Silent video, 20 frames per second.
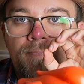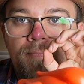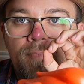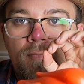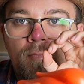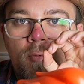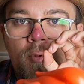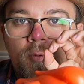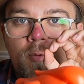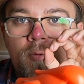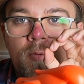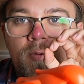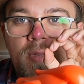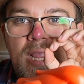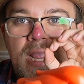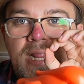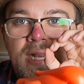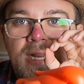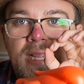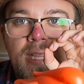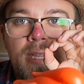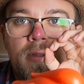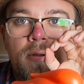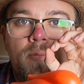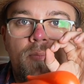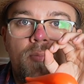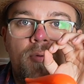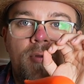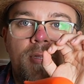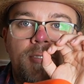will create air
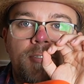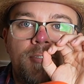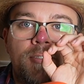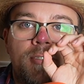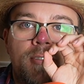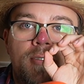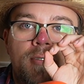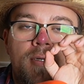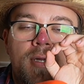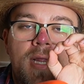pressure,